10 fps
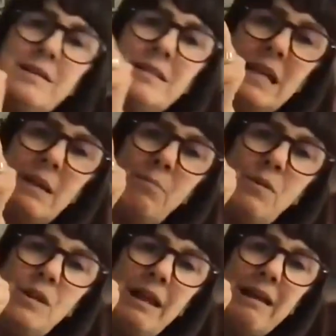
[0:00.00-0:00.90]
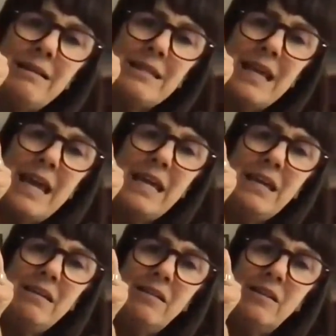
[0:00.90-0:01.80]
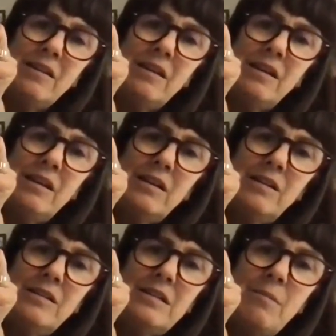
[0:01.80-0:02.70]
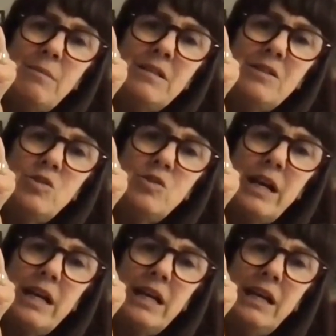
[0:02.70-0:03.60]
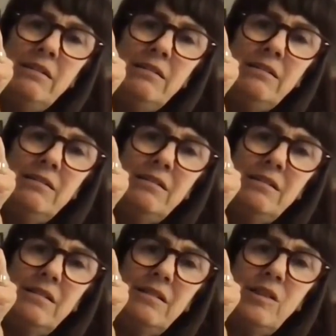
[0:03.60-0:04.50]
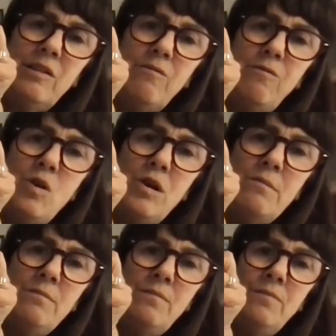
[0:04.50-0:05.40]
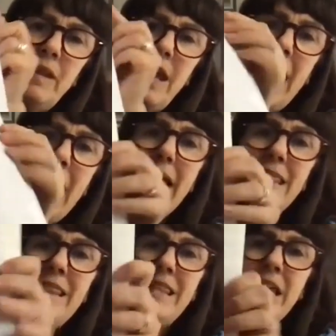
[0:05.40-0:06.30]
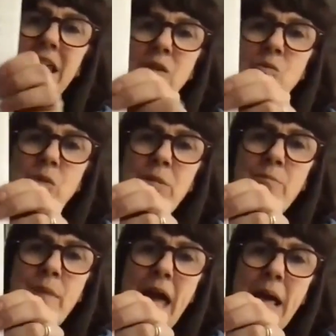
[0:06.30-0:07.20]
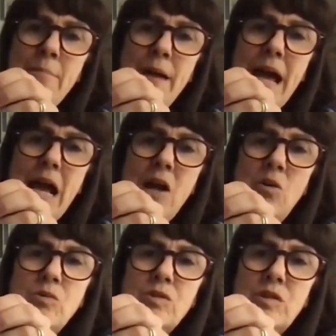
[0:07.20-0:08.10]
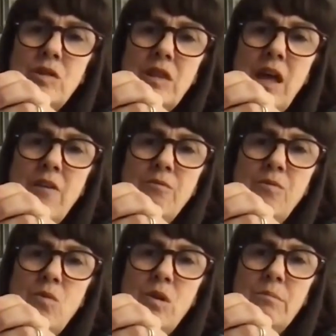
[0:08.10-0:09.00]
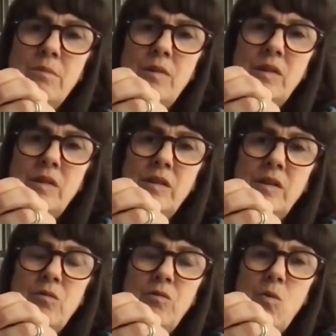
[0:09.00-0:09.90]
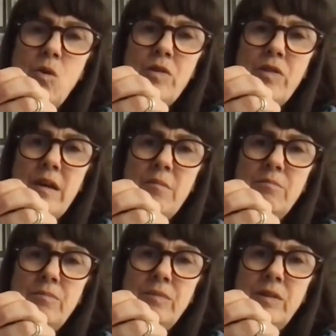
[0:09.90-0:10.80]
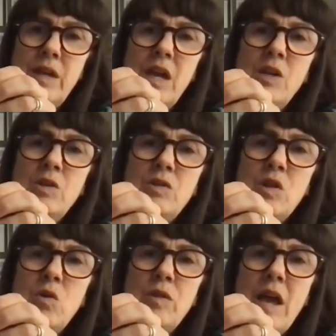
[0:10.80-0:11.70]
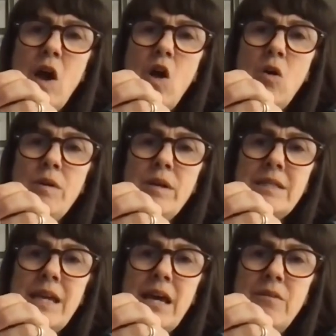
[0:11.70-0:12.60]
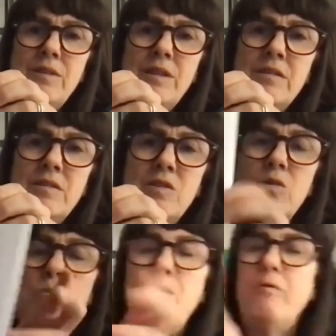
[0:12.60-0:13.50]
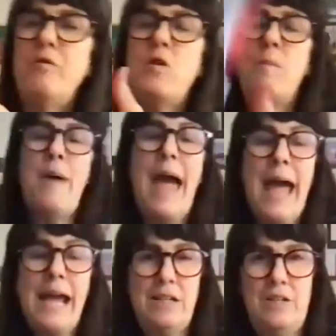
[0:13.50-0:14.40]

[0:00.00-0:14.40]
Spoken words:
sample essay demonstrating the form, and then we map out that form for them. So they always have this to refer back